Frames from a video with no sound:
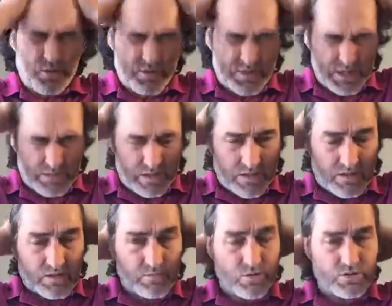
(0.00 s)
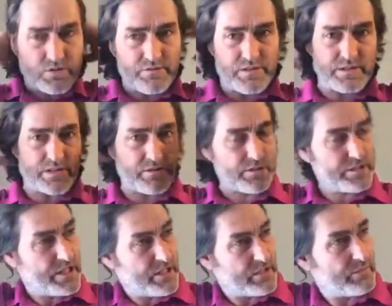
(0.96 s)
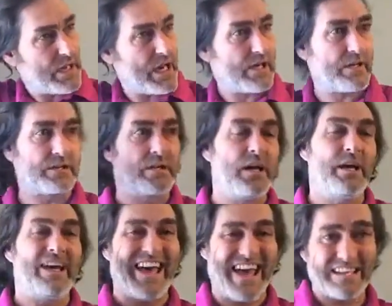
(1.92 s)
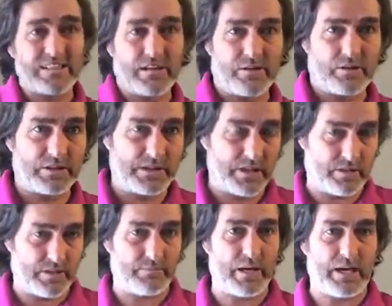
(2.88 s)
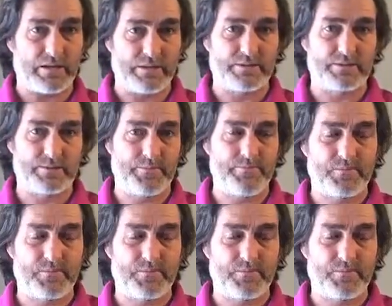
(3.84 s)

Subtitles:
with it because most of these authoritarian parents had authoritarian parents.